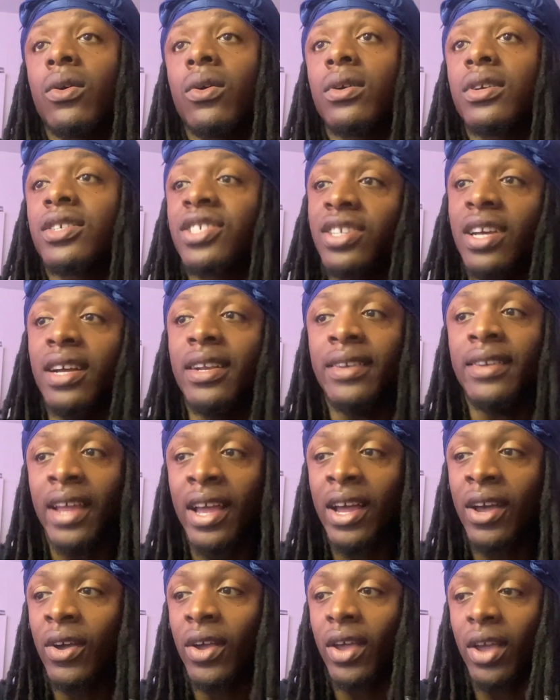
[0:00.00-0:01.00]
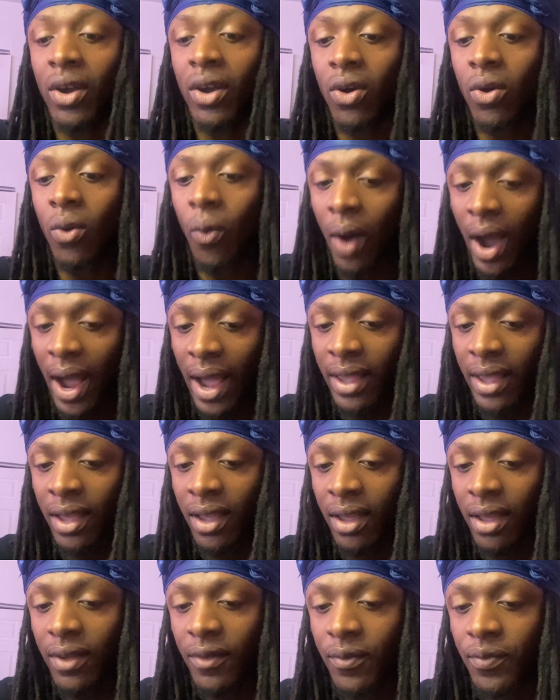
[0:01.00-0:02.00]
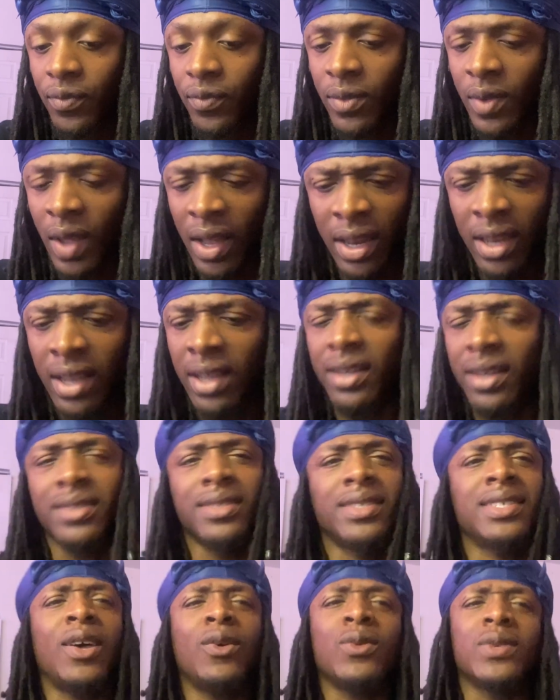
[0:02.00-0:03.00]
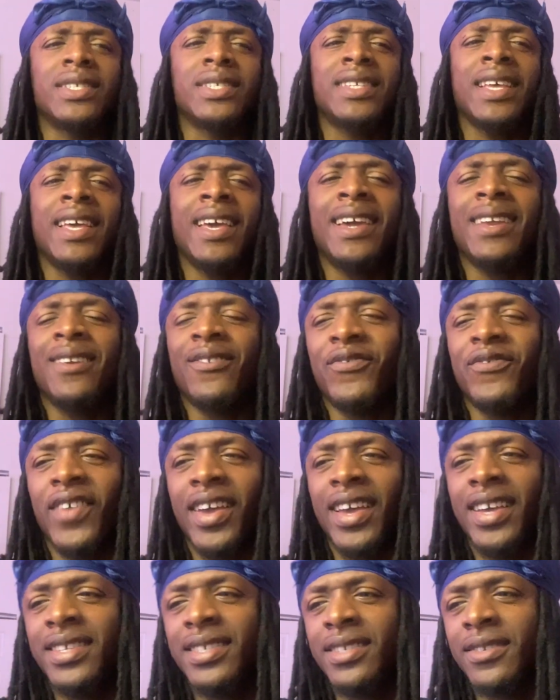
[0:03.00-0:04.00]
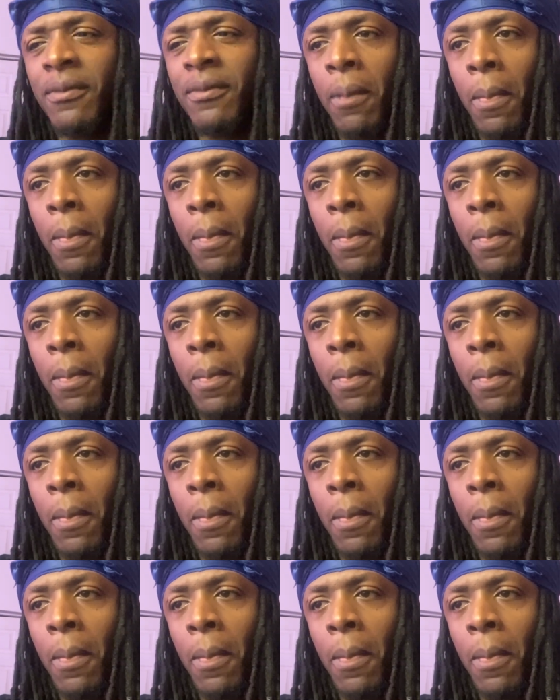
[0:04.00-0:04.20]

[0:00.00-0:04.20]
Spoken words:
shut down and quiet and look so sad in the face,